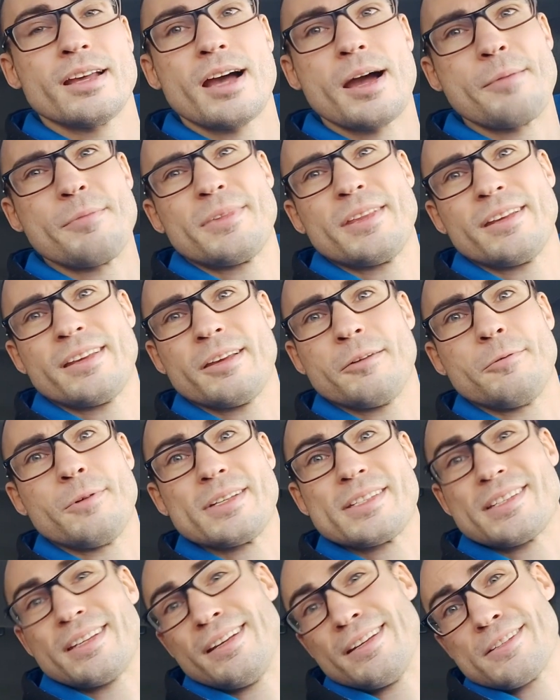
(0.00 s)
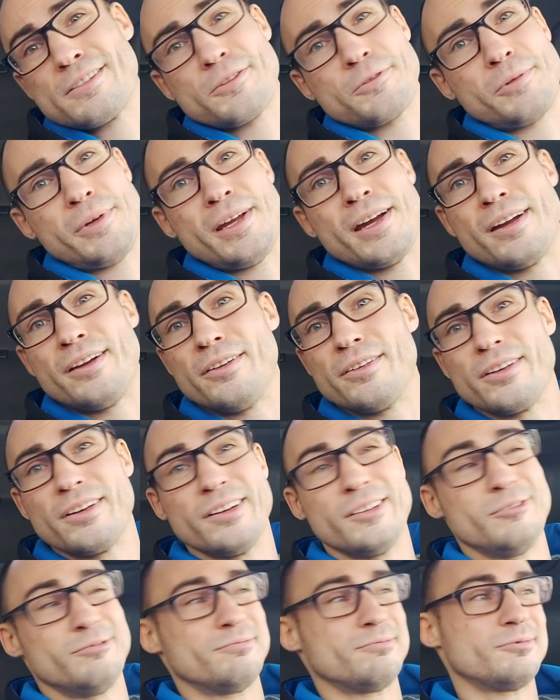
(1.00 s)
I'm thinking once it hits
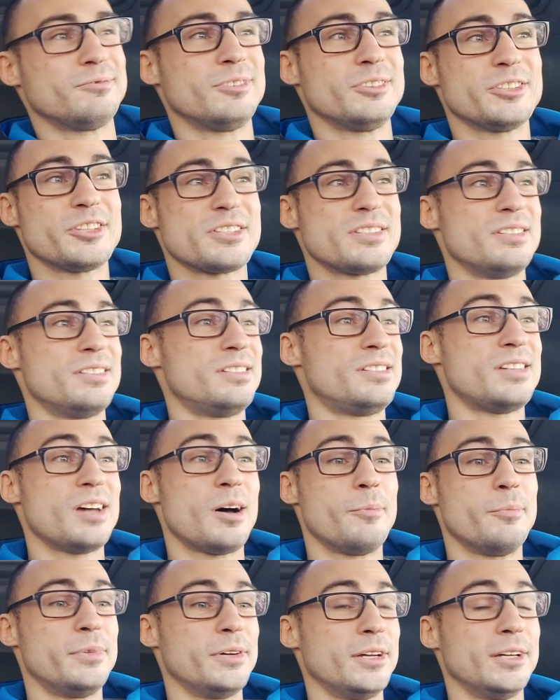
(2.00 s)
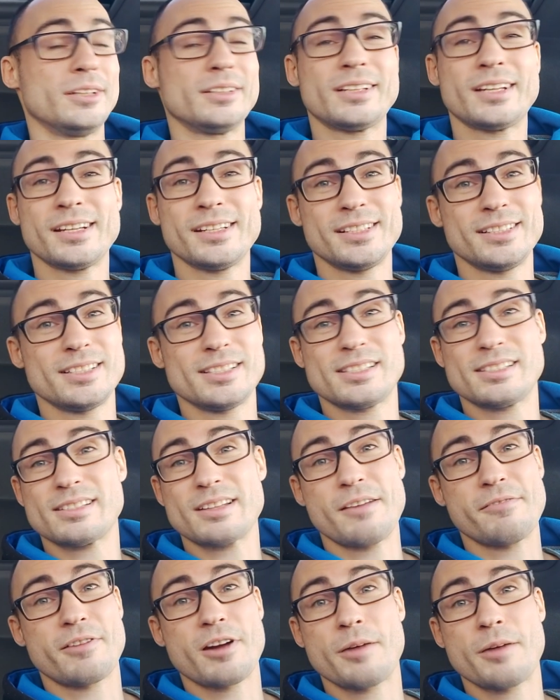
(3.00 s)
300, we'll just dump it, because
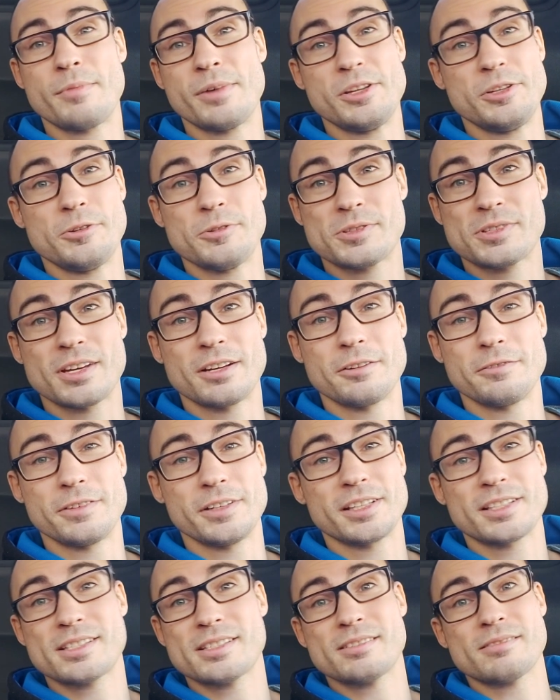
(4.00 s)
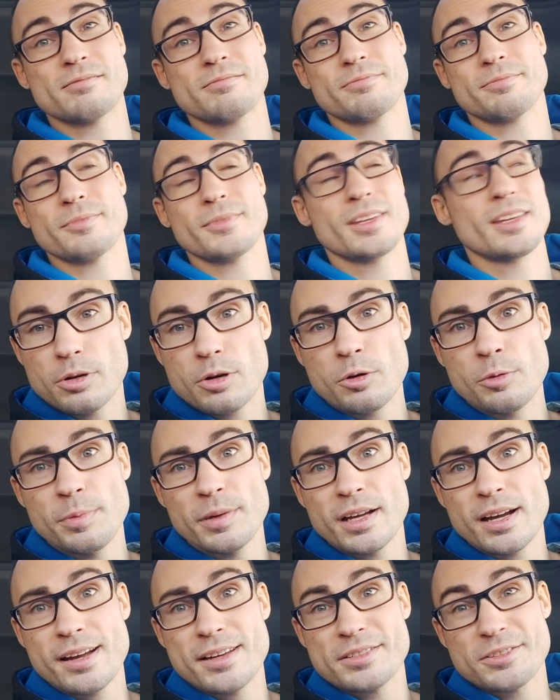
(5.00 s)
I've got my use out of it. But hope
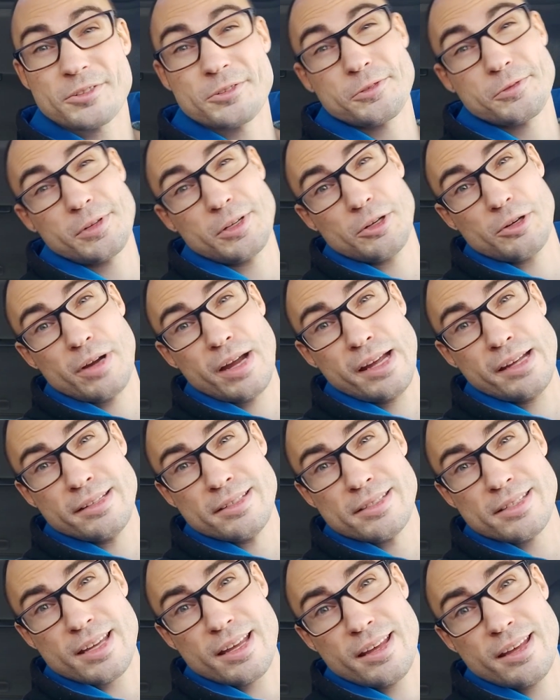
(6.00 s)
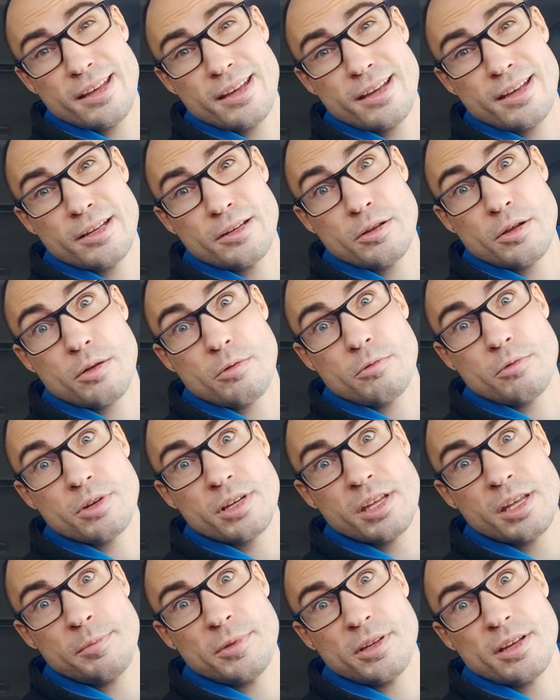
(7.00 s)
you guys are doing great, and we'll
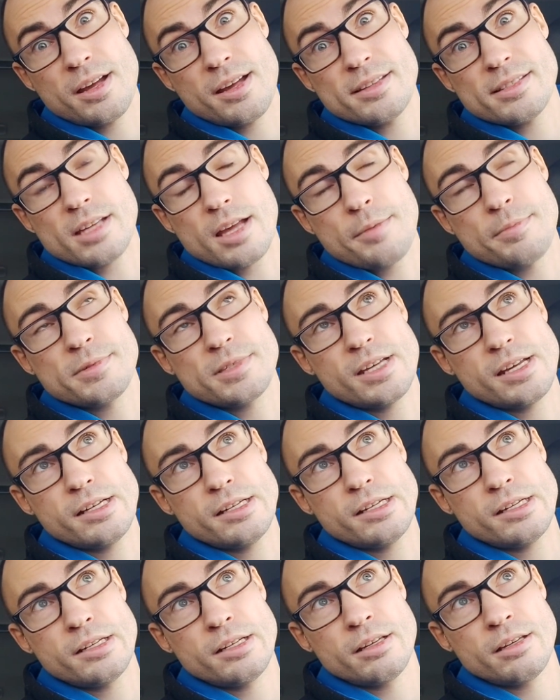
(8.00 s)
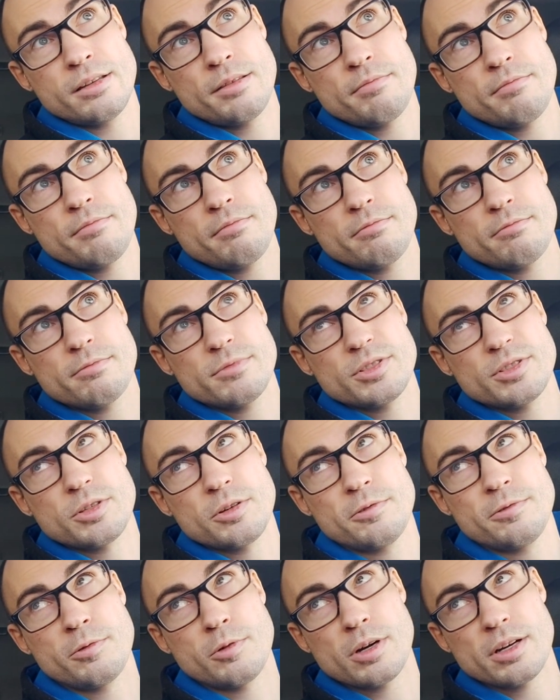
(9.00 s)
keep you guys updated,
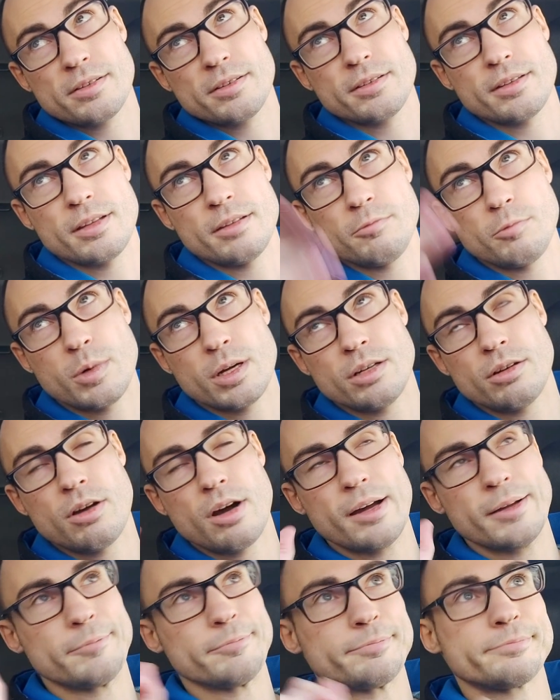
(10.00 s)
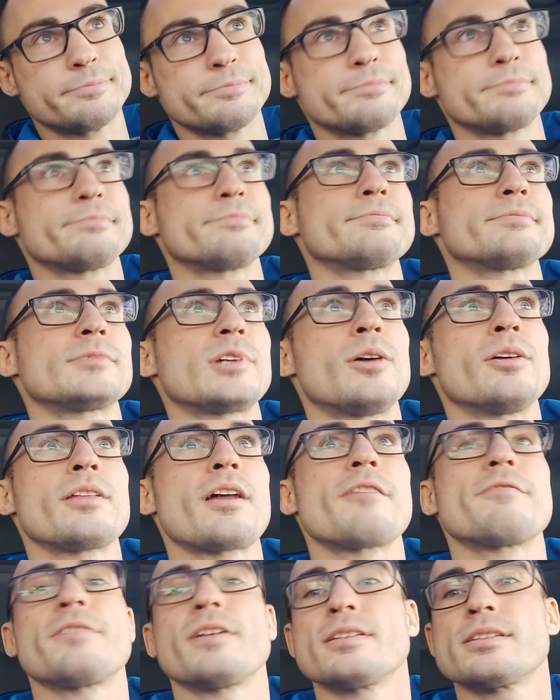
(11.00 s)
so forth and whatnot. All
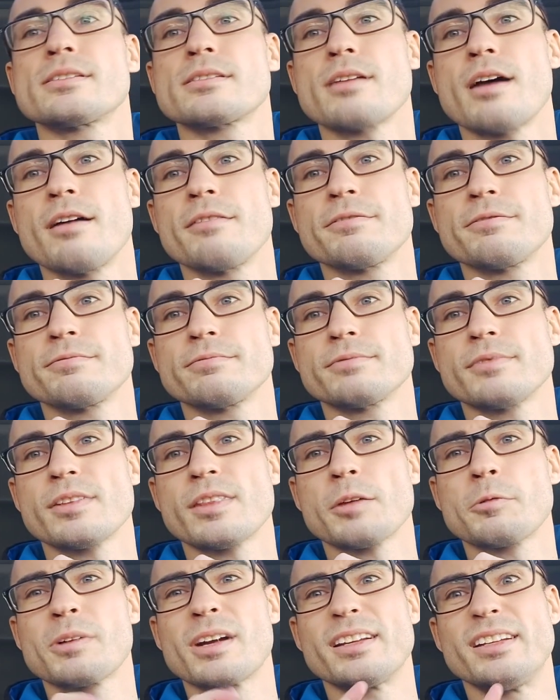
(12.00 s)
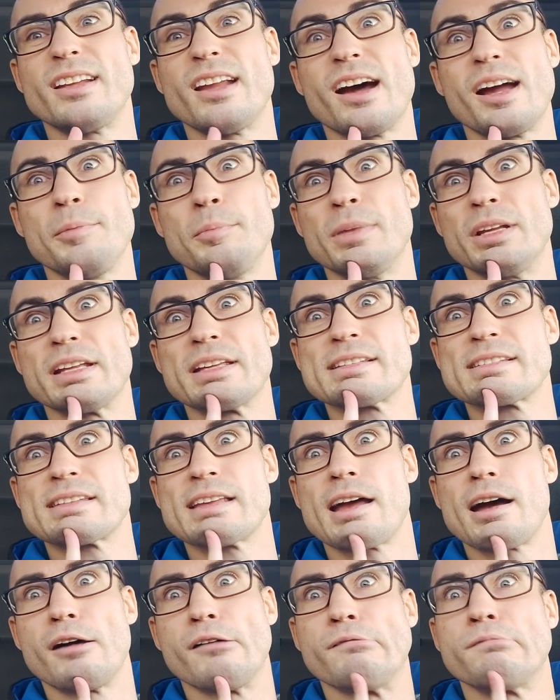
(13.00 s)
that fun stuff. I think we're at 9 minutes
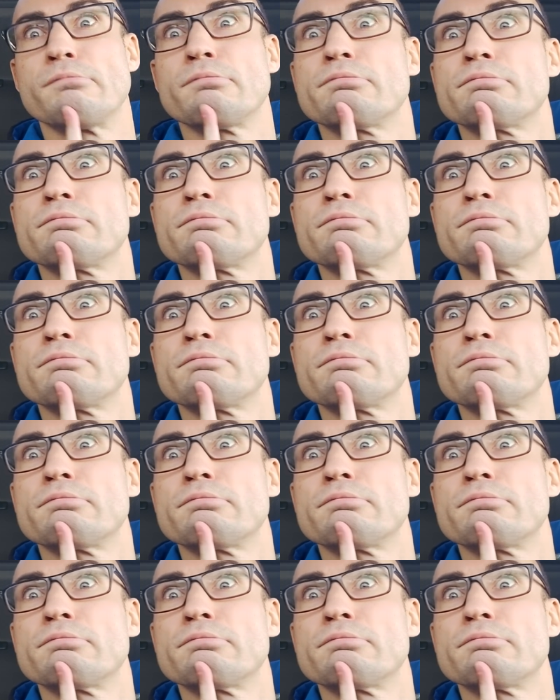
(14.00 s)
now.